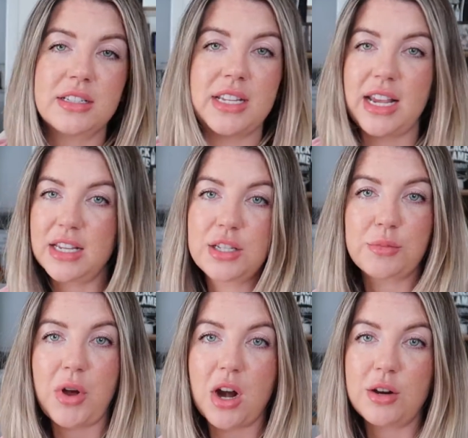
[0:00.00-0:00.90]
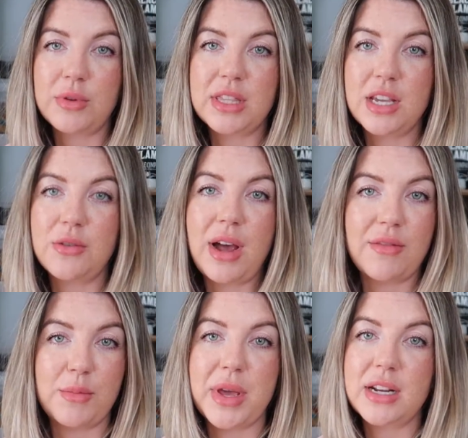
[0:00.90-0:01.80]
take it to the park with you,
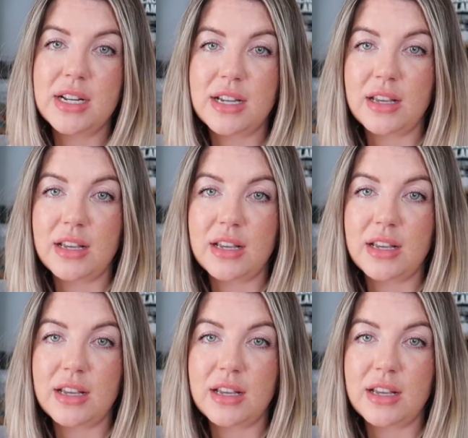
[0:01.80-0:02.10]
have a picnic